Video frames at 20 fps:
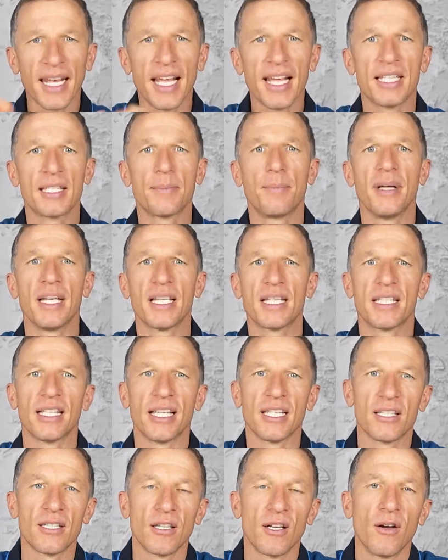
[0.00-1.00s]
his
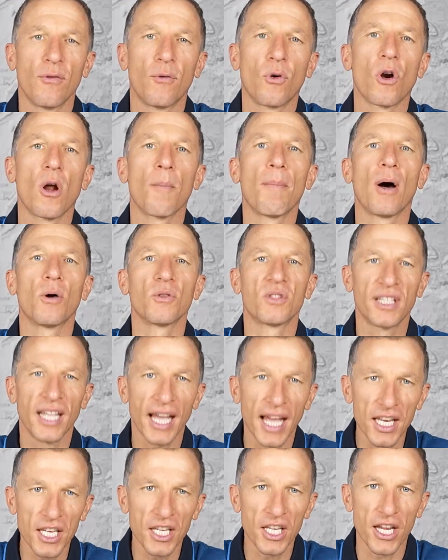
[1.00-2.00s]
business for about 10